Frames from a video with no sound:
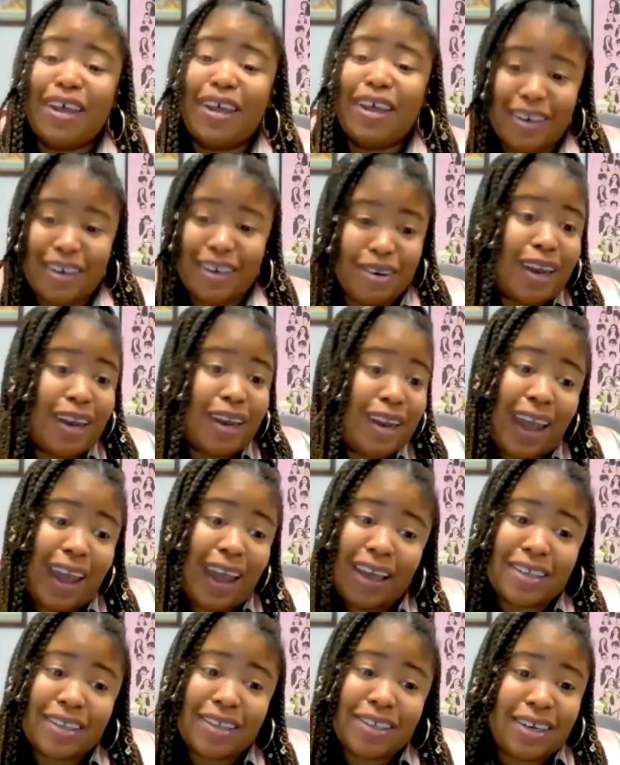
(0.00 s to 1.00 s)
But
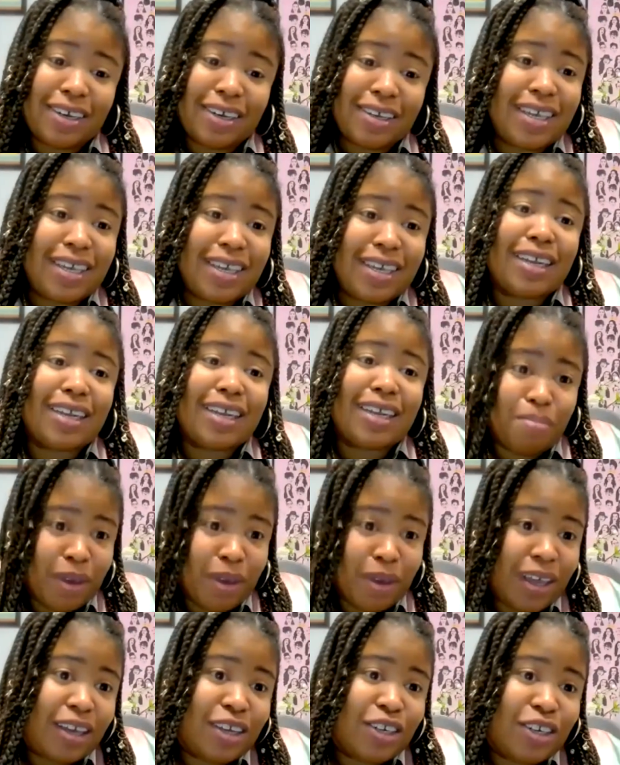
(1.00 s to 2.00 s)
like Dennis said, the
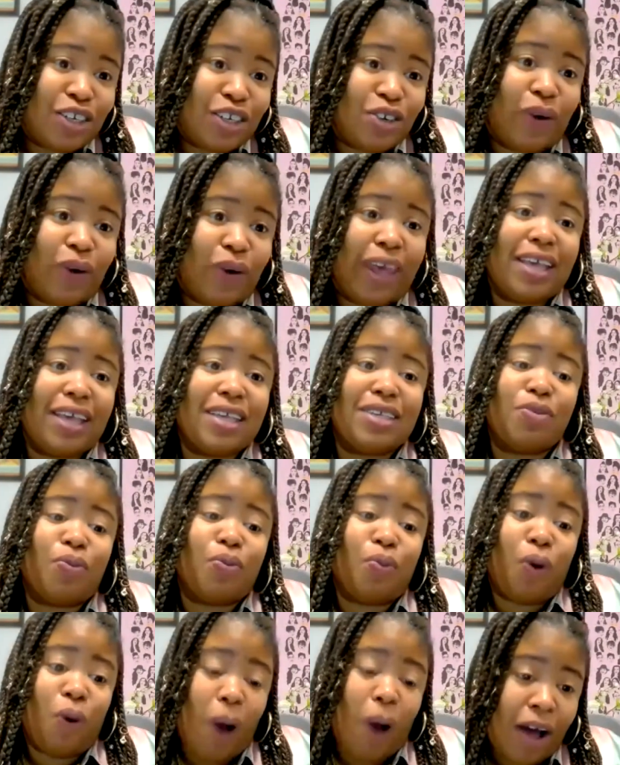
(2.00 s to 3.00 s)
big issue is,
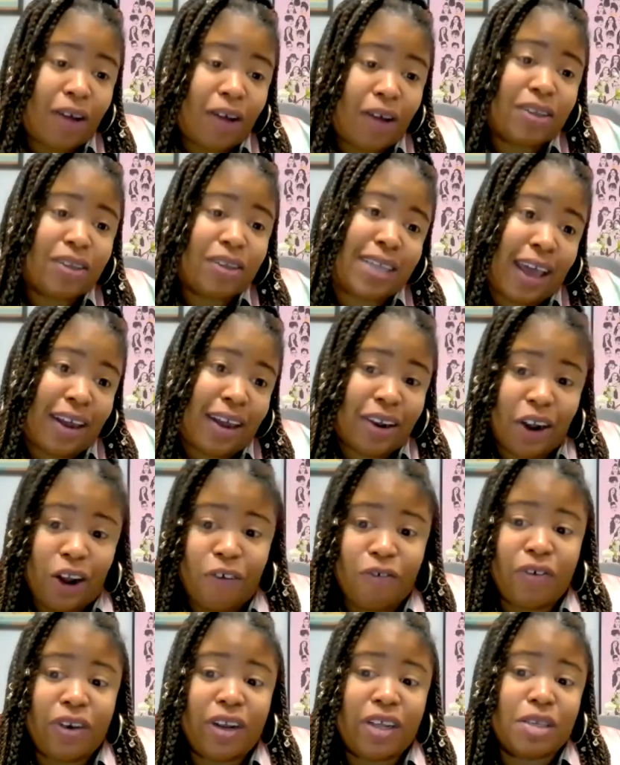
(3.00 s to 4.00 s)
how does data
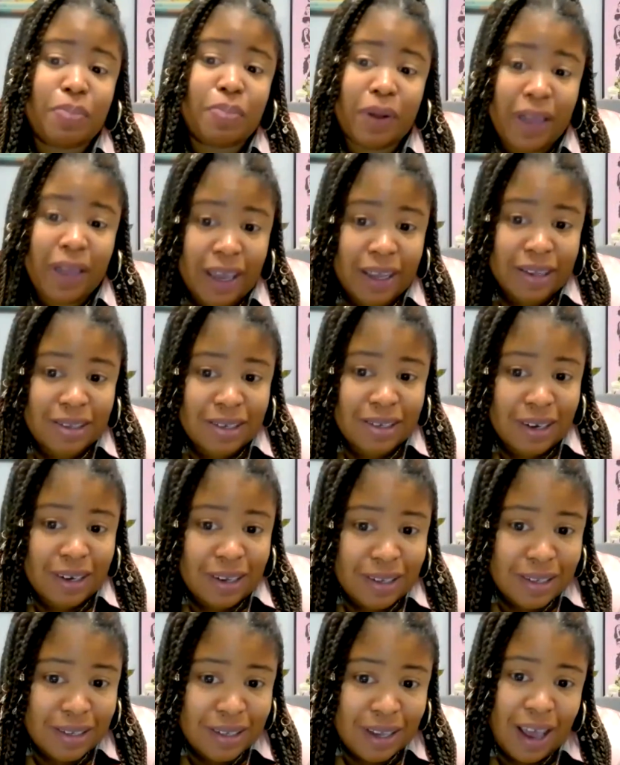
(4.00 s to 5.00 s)
governance play into
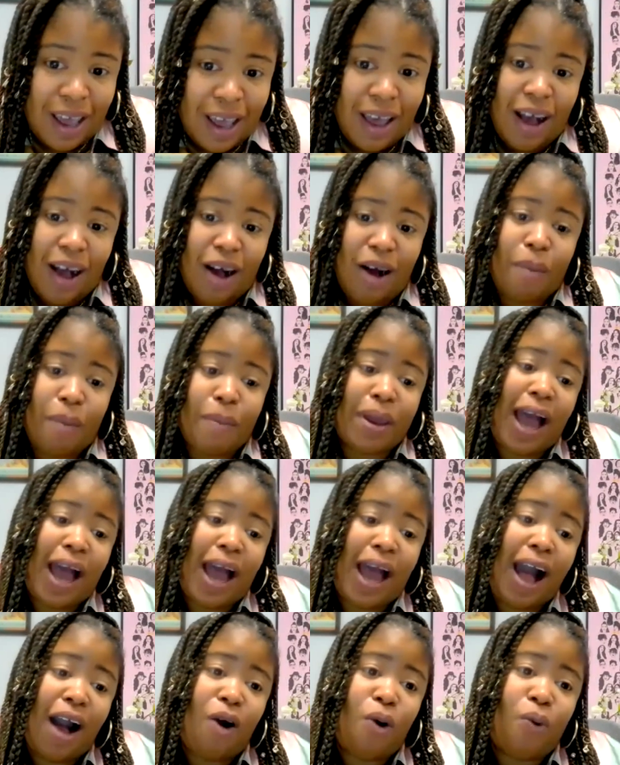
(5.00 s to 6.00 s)
this, and
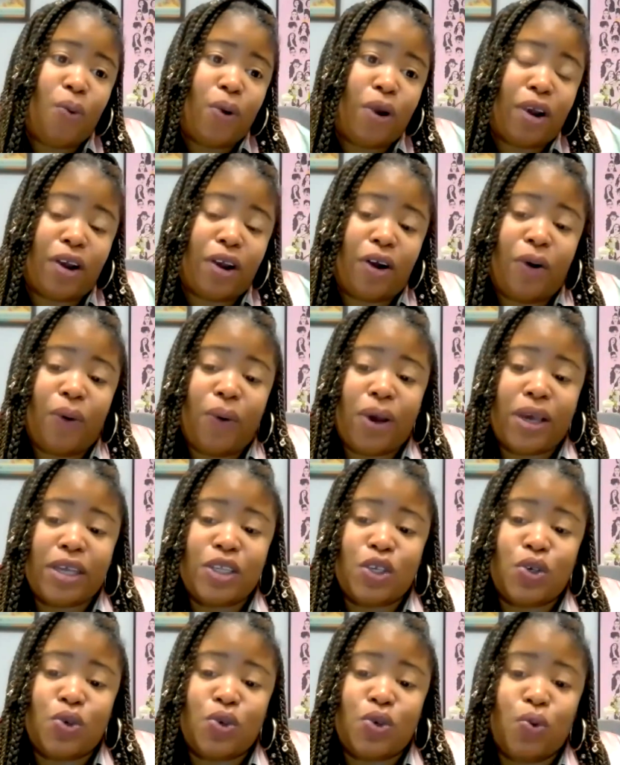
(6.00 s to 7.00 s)
how we're
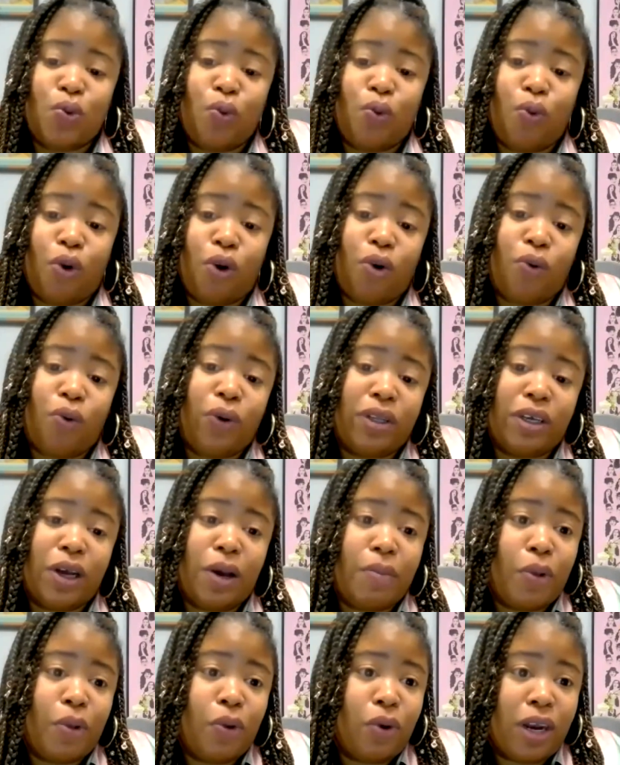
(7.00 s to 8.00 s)
going to work with the
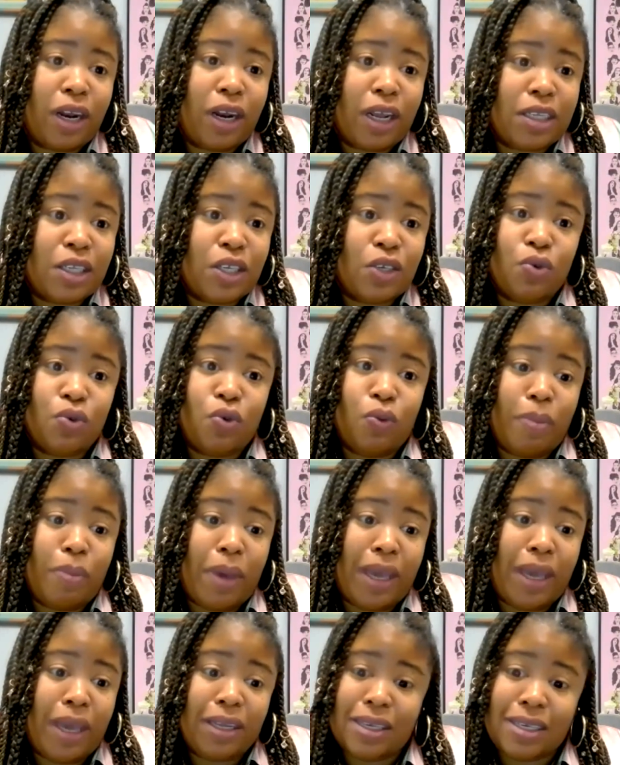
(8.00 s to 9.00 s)
community to
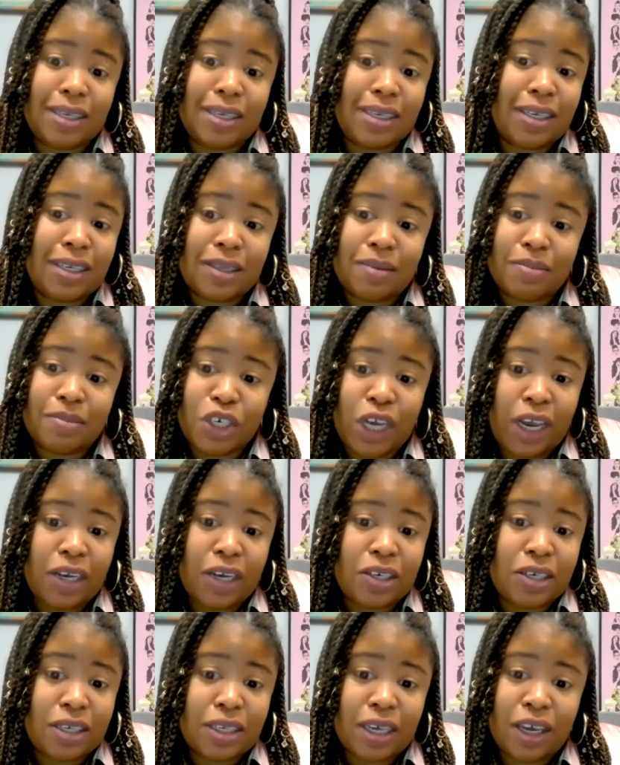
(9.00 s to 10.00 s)
make these system
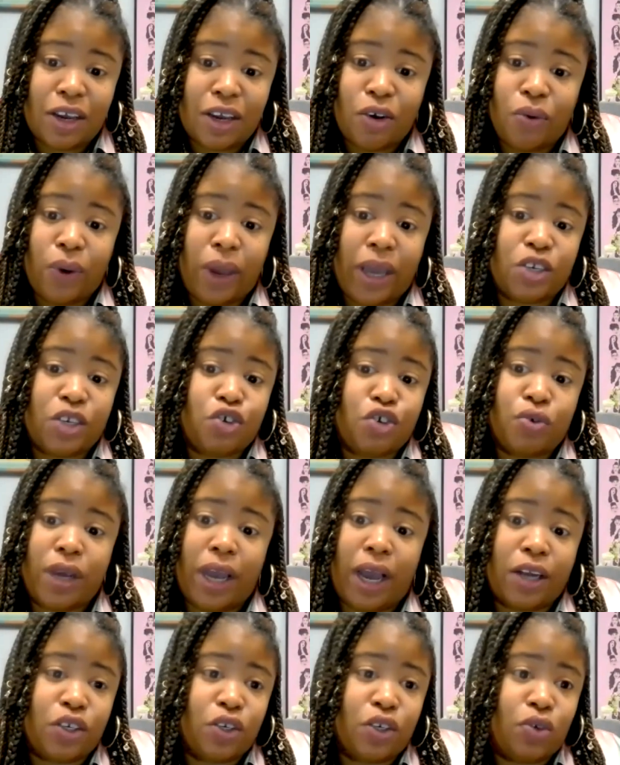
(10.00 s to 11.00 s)
changes and create
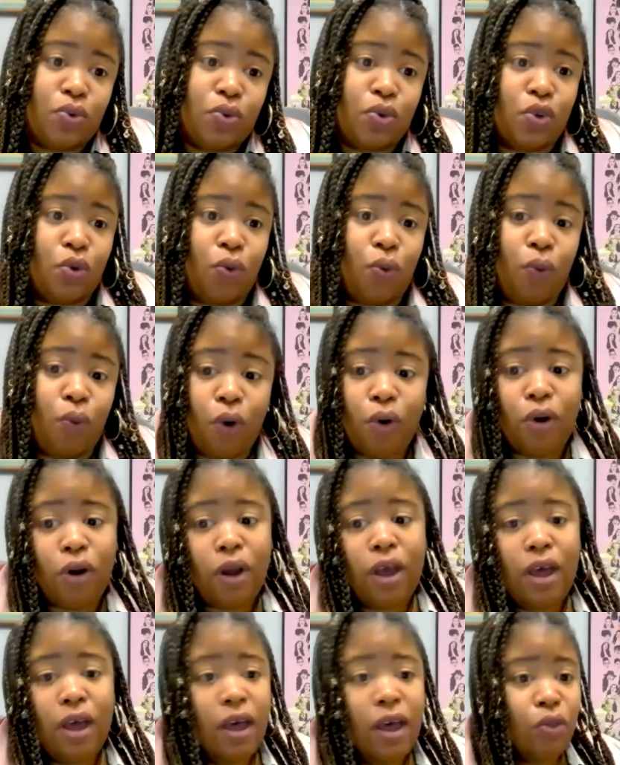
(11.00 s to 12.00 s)
triage tools to work
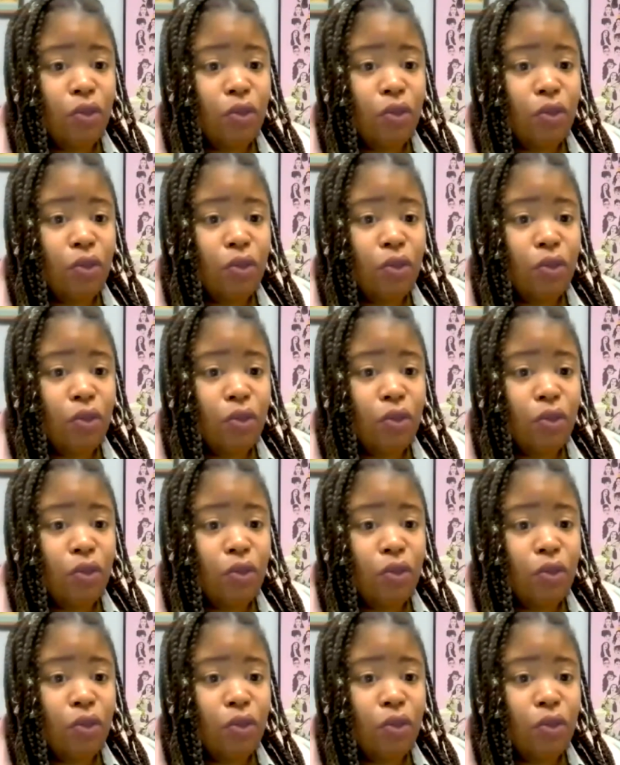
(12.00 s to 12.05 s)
